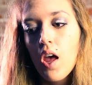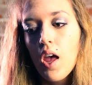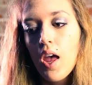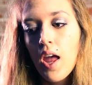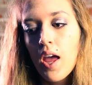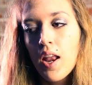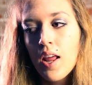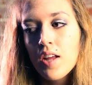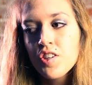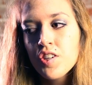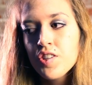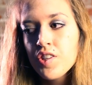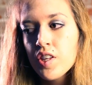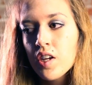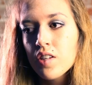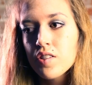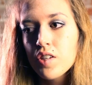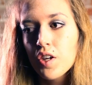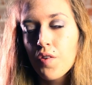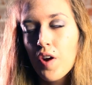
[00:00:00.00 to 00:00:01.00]
and I just
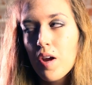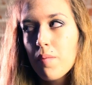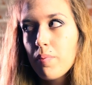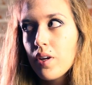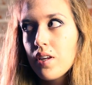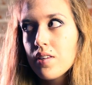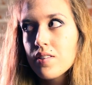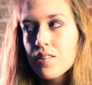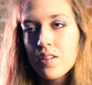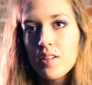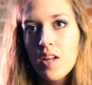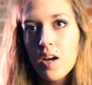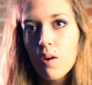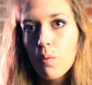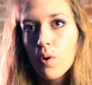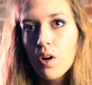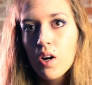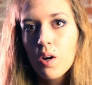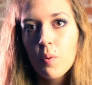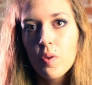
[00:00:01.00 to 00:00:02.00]
think it's a great place to
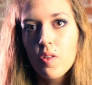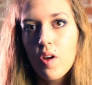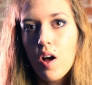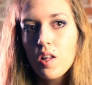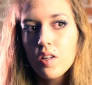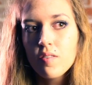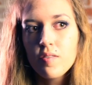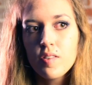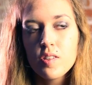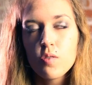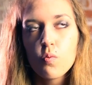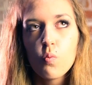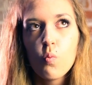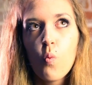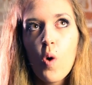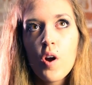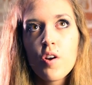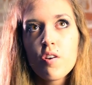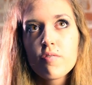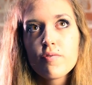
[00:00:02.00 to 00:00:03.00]
network with all of
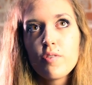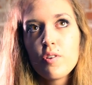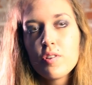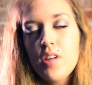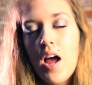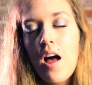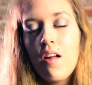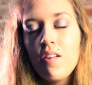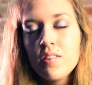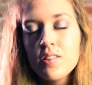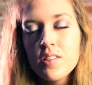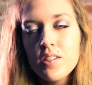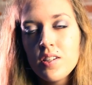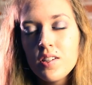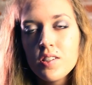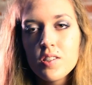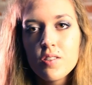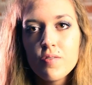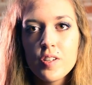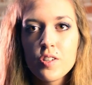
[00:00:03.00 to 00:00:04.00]
these wonderful, talented
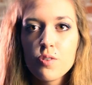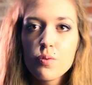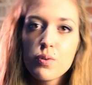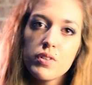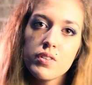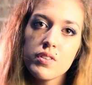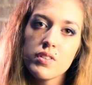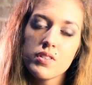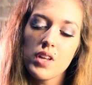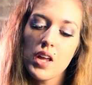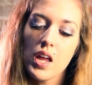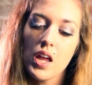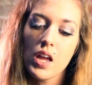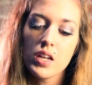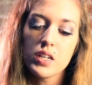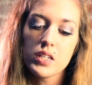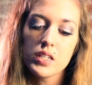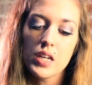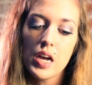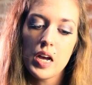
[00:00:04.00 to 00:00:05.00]
individuals.
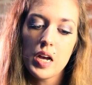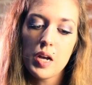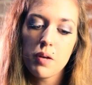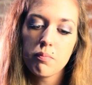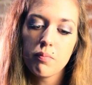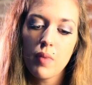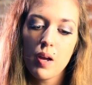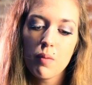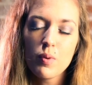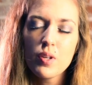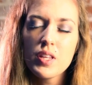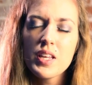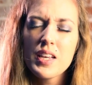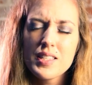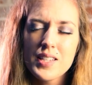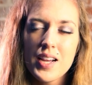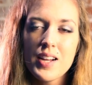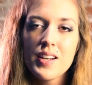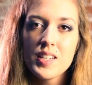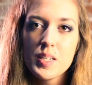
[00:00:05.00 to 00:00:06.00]
And um, I'm really
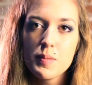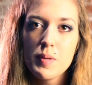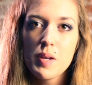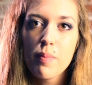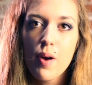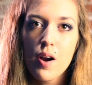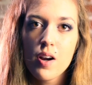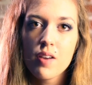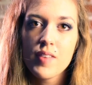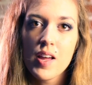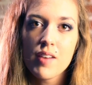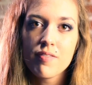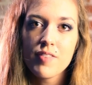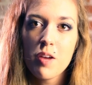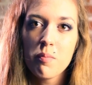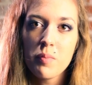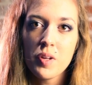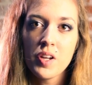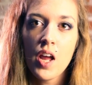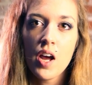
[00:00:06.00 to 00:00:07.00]
excited to be a part of that
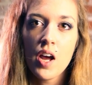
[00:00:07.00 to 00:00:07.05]
family